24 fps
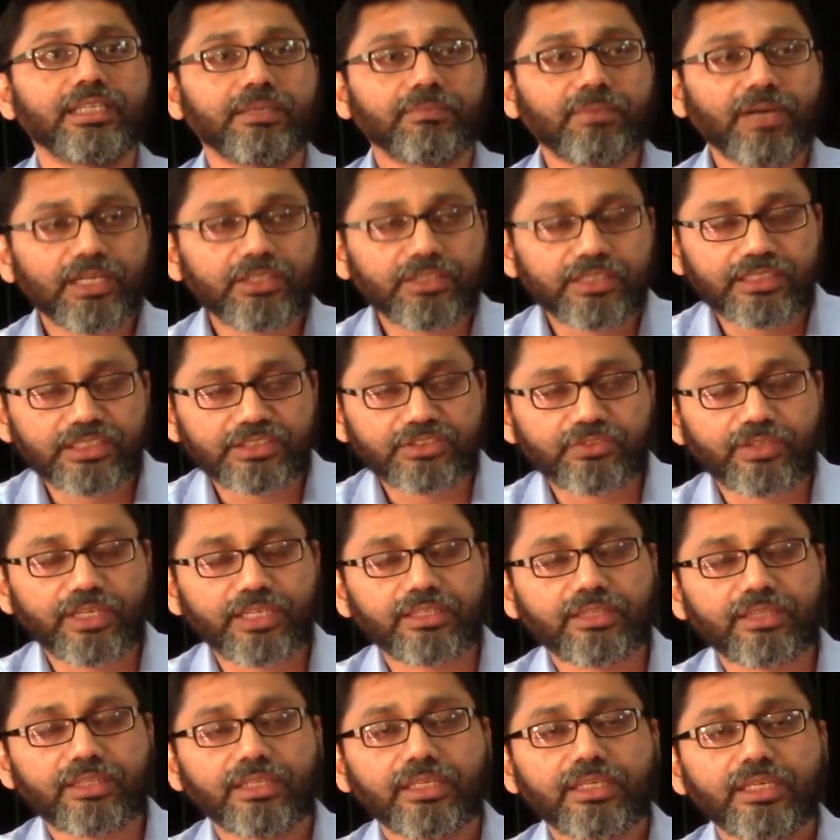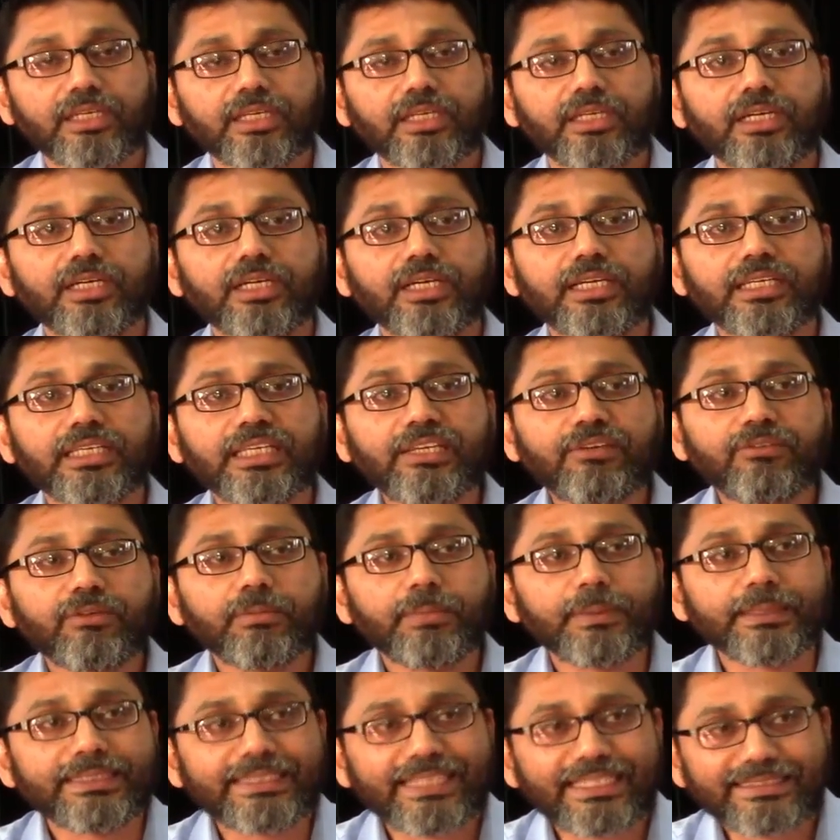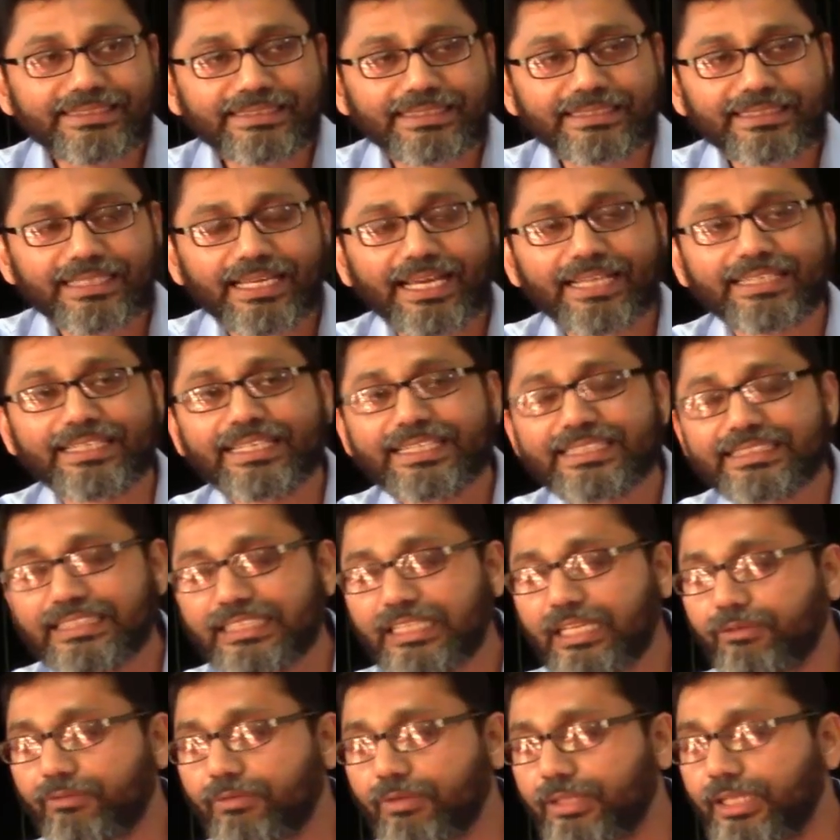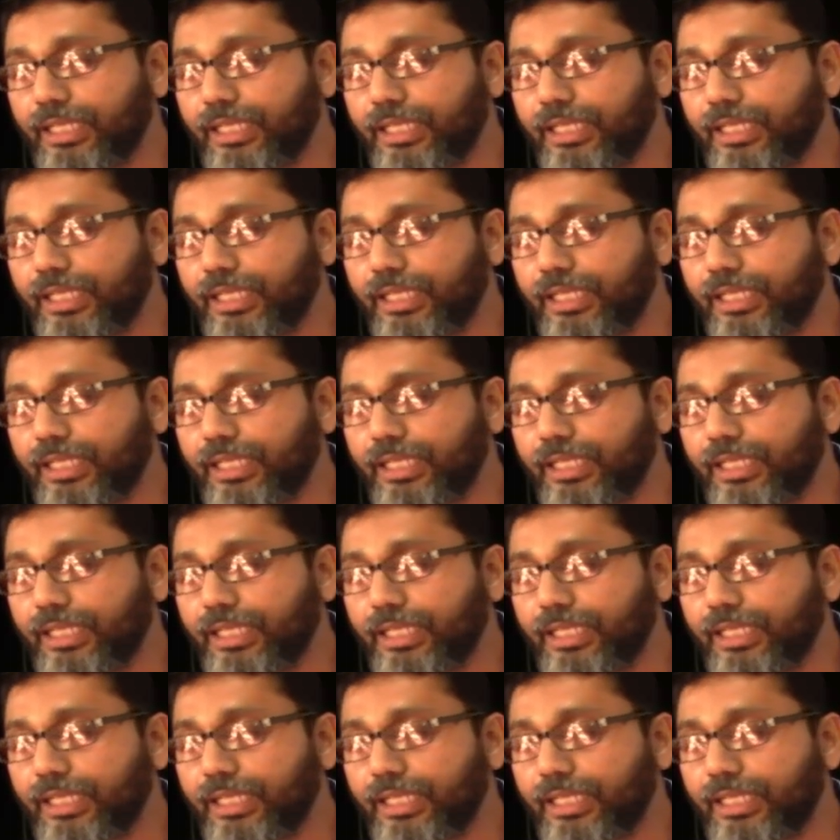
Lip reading: iman and the strength, he will be tested at his level.